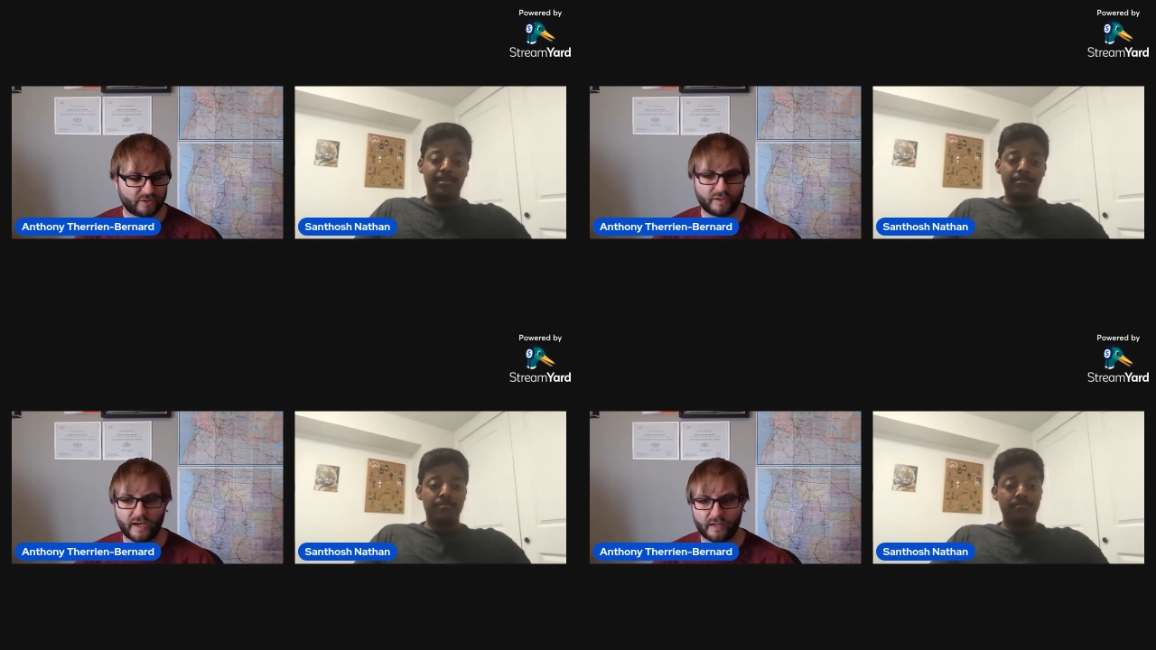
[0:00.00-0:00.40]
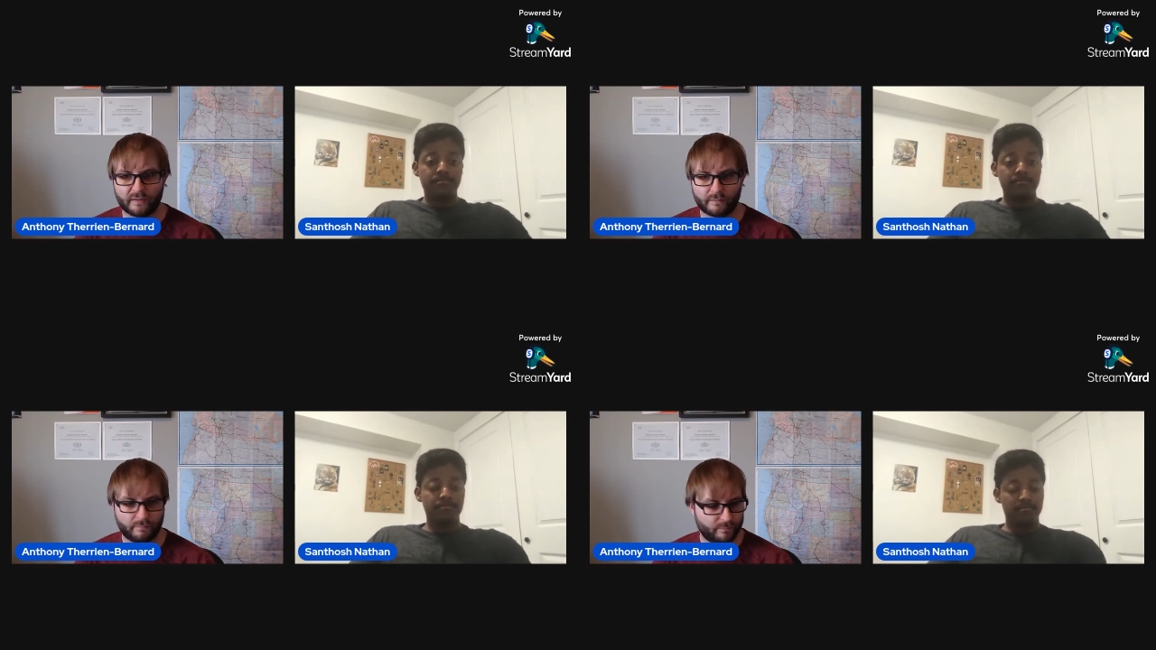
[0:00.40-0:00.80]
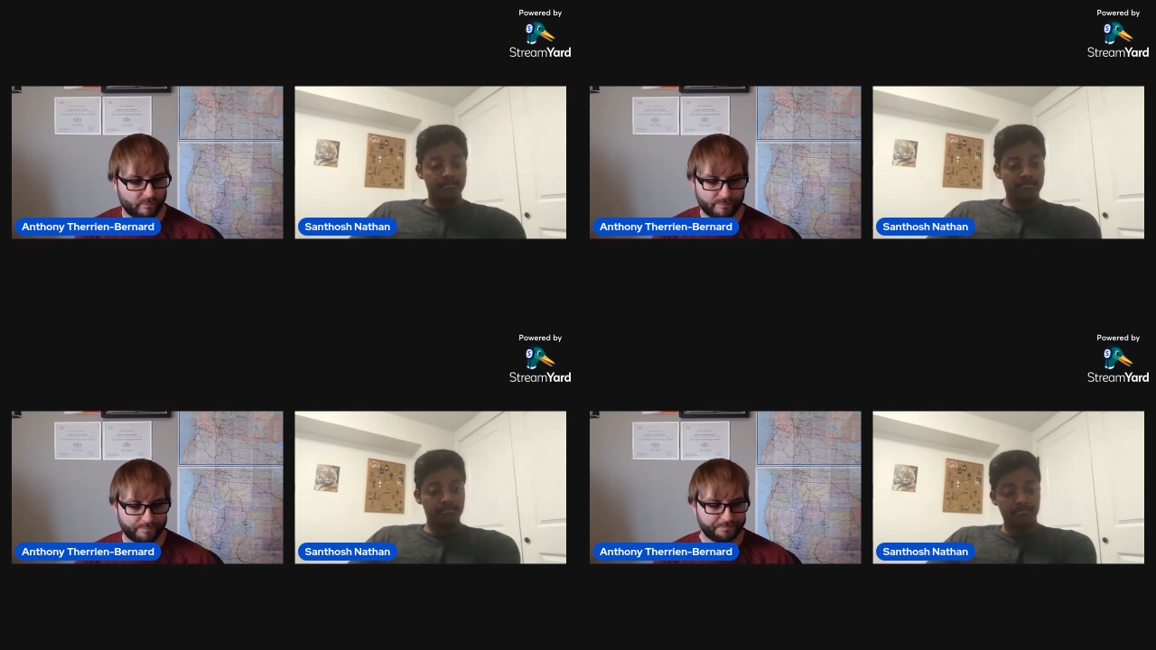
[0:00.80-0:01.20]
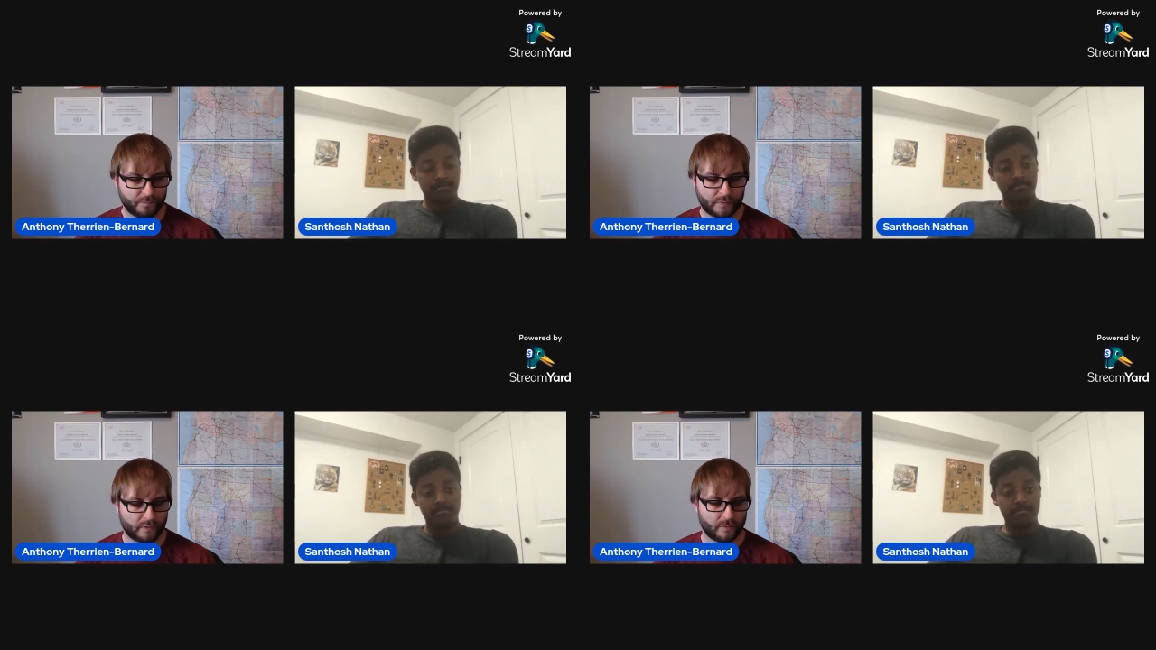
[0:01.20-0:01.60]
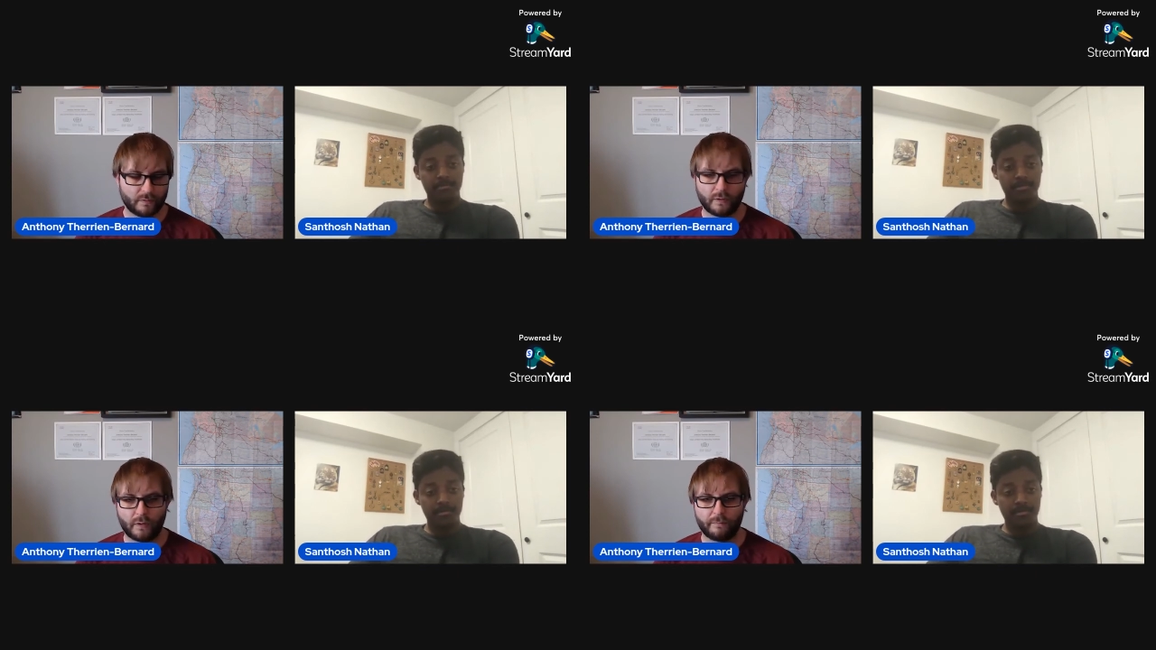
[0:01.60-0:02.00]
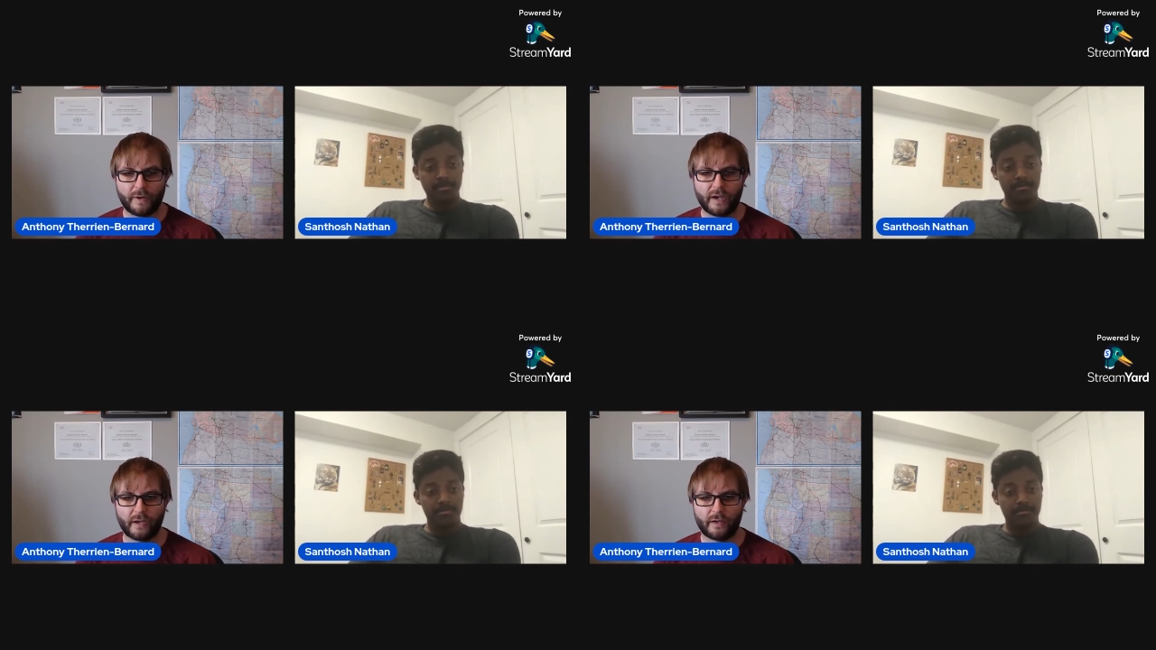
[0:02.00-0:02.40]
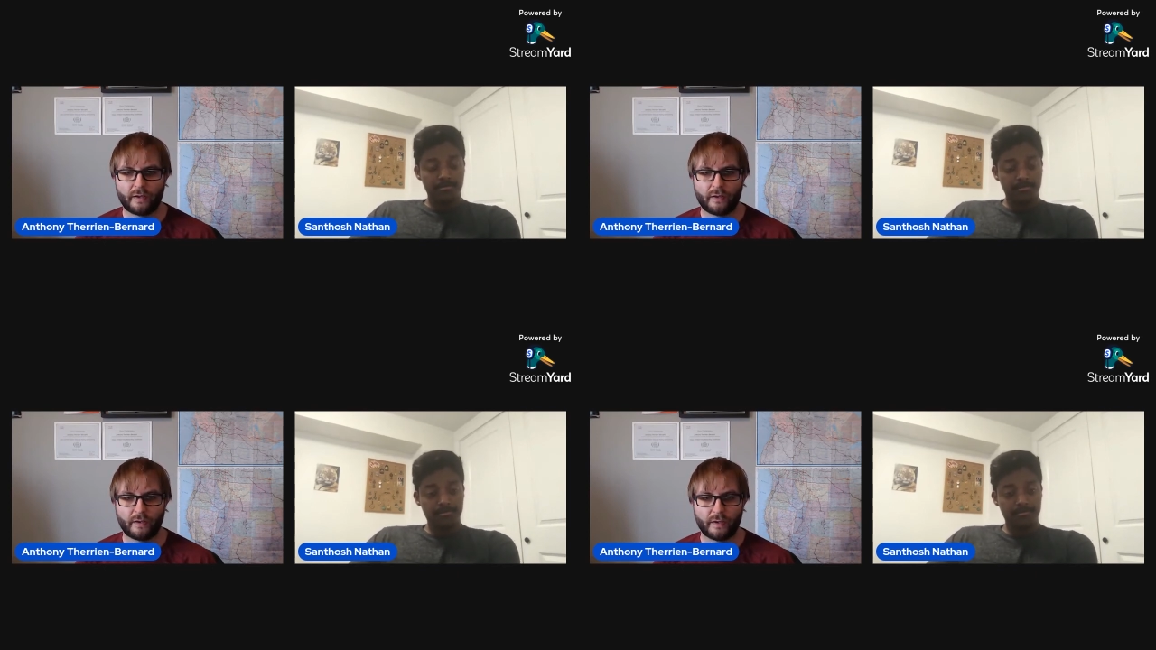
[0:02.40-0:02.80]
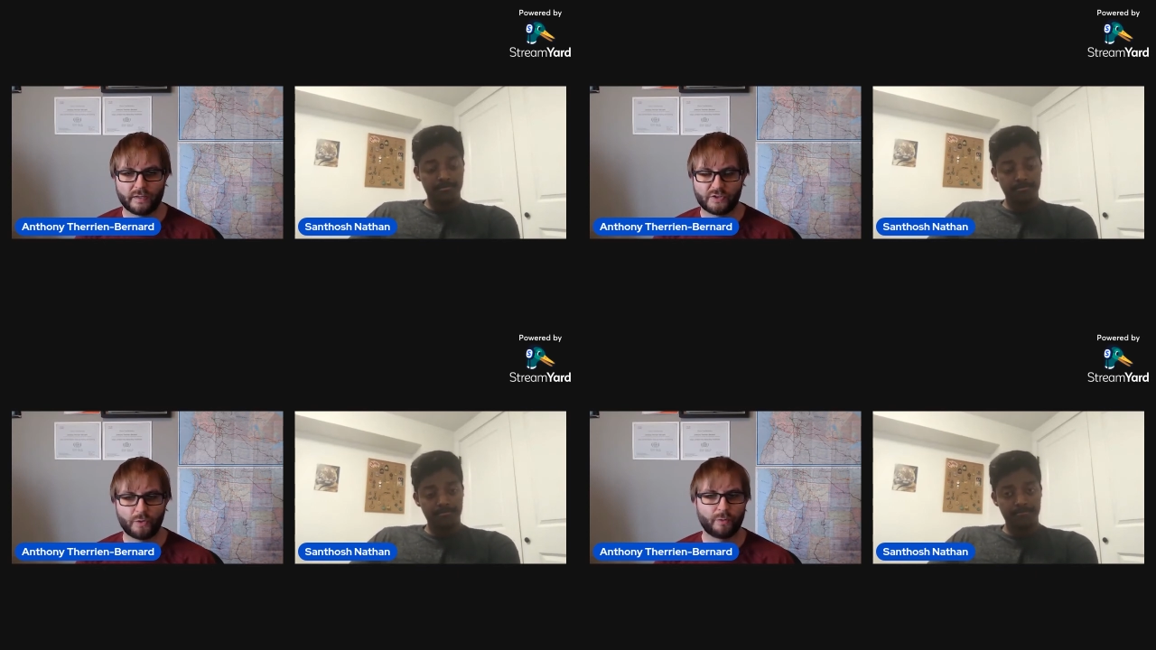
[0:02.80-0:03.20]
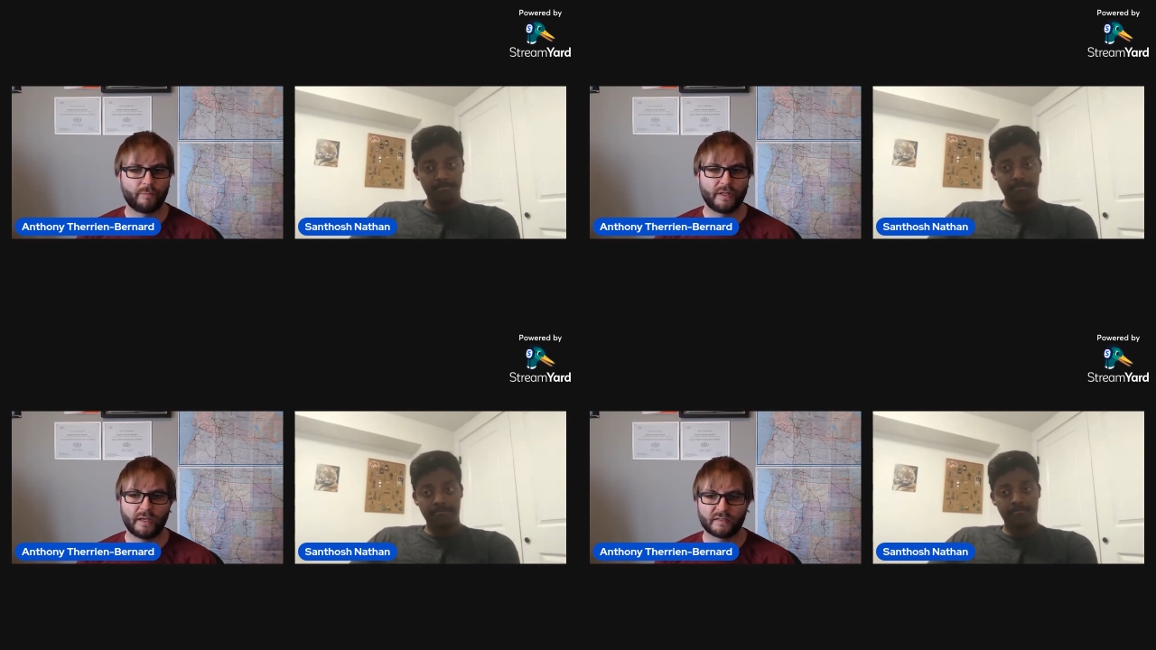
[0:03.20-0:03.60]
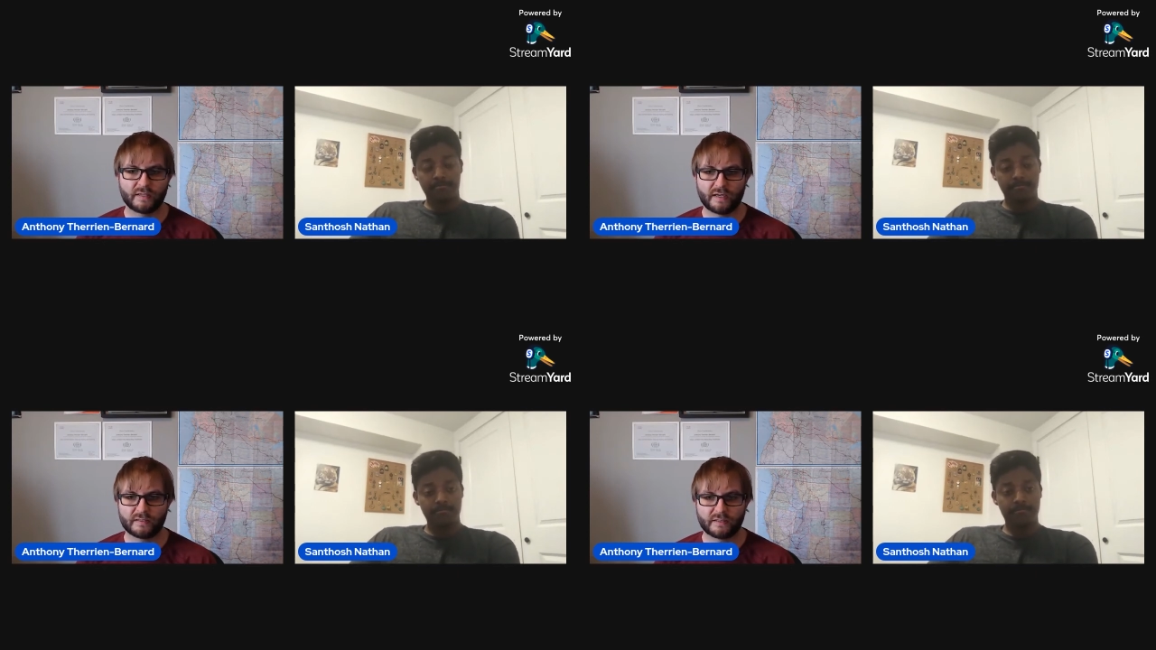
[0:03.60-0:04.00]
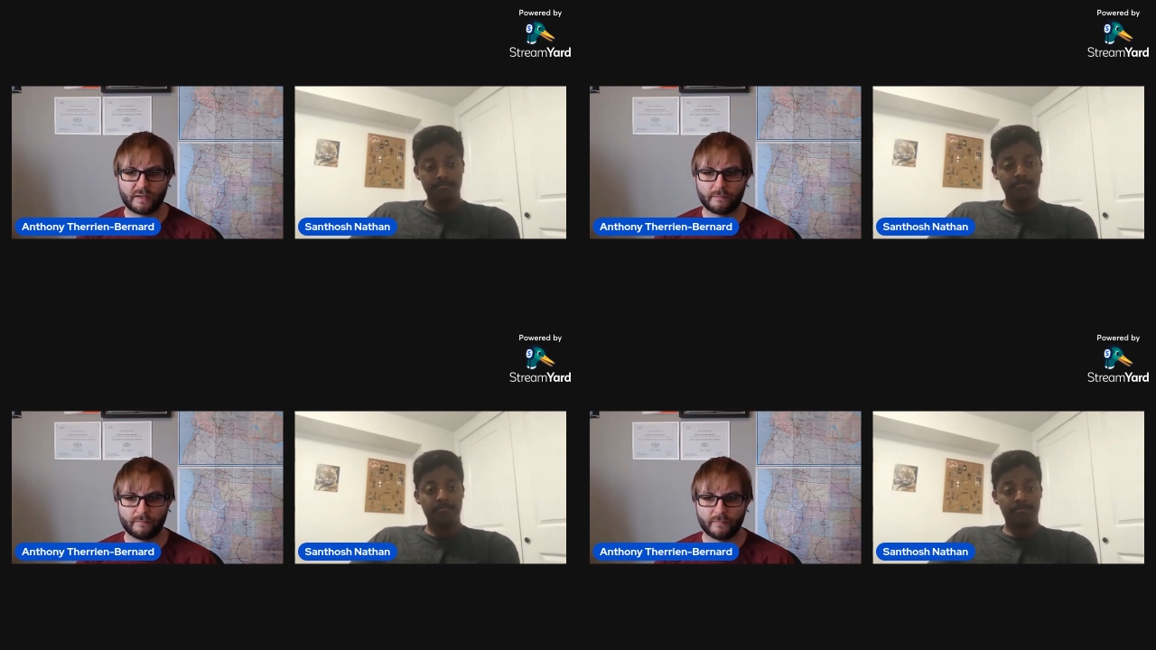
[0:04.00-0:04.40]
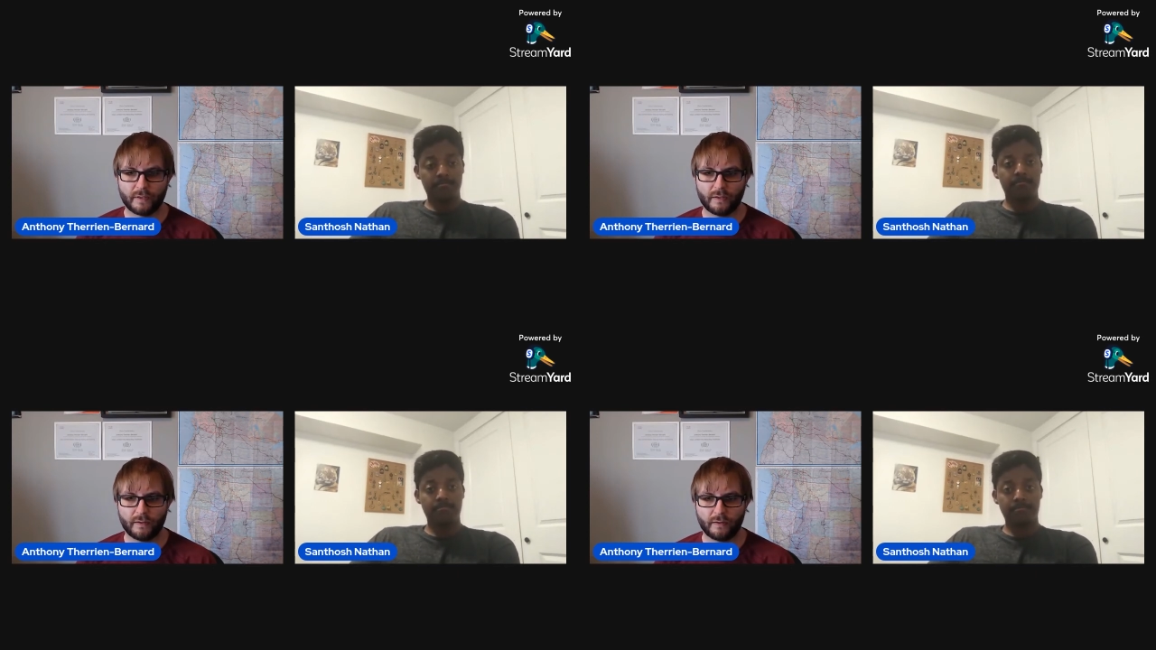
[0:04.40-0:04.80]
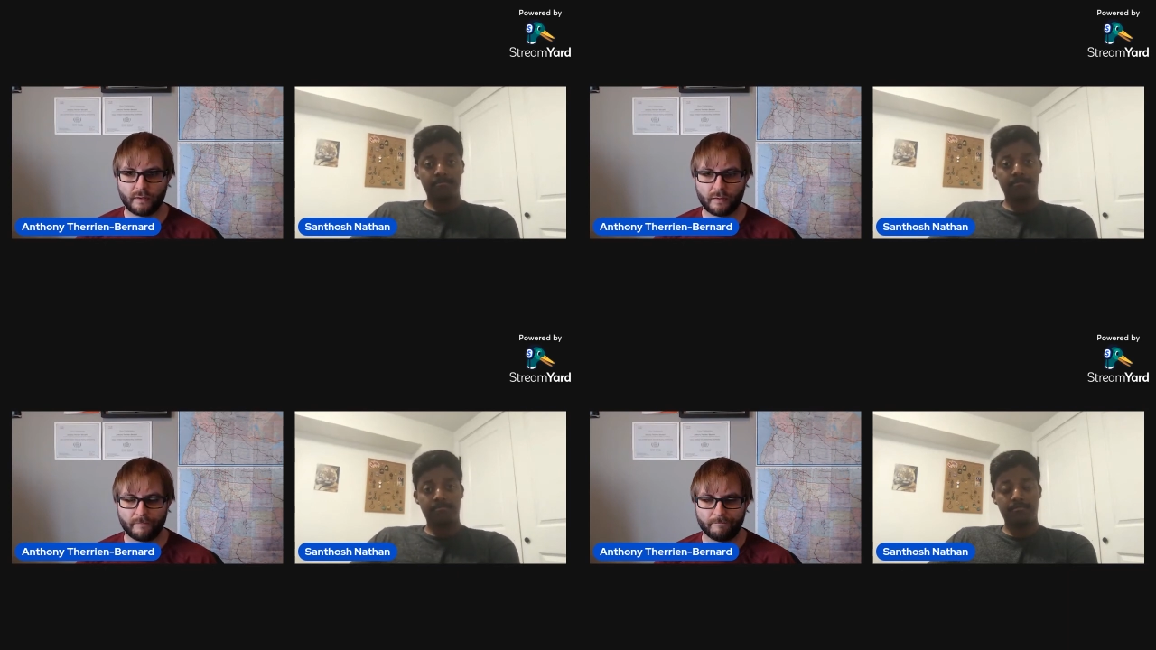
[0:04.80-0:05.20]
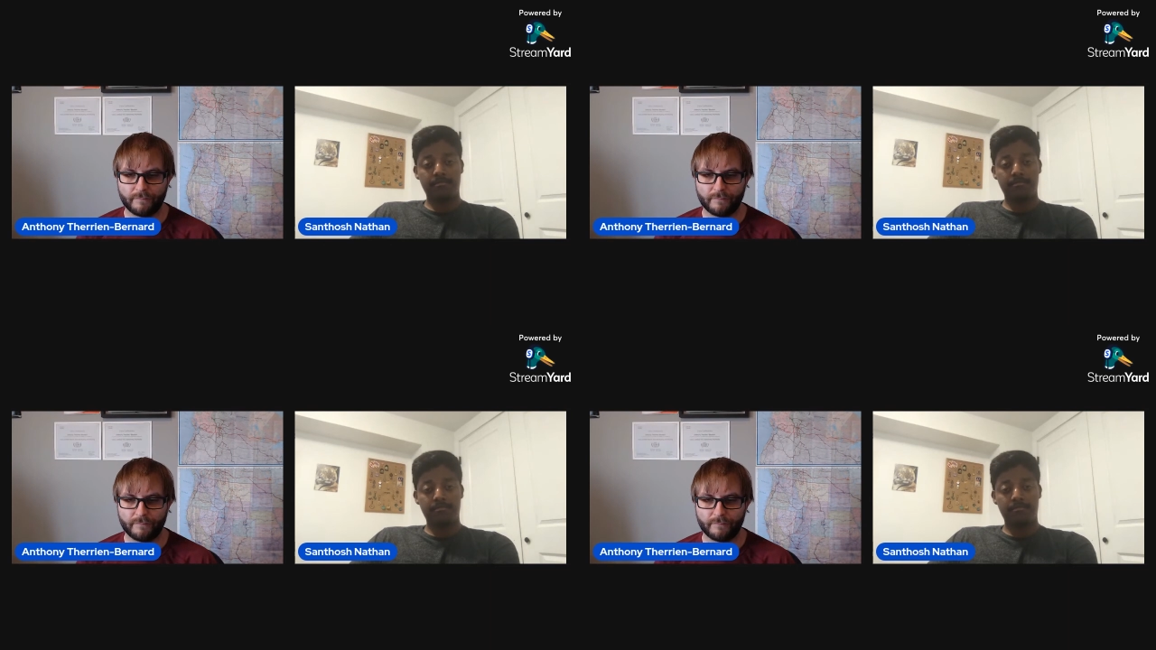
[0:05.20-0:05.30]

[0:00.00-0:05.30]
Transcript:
Speaker 1: For that, my answer would be the exact same. Uh,